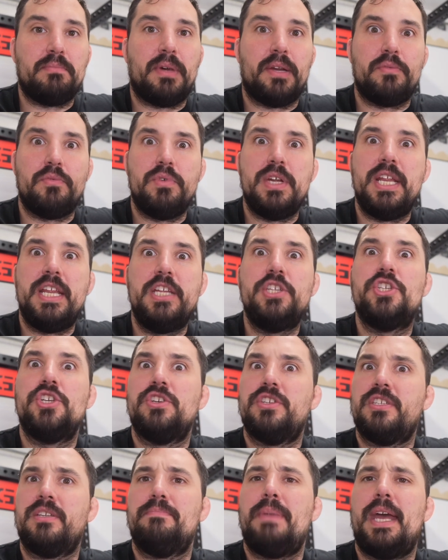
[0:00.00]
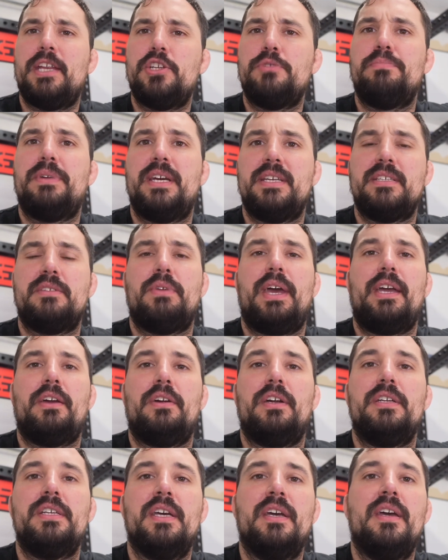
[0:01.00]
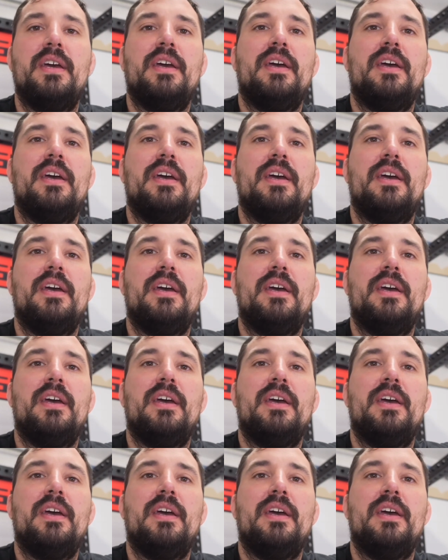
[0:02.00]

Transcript: but really just a bench press record,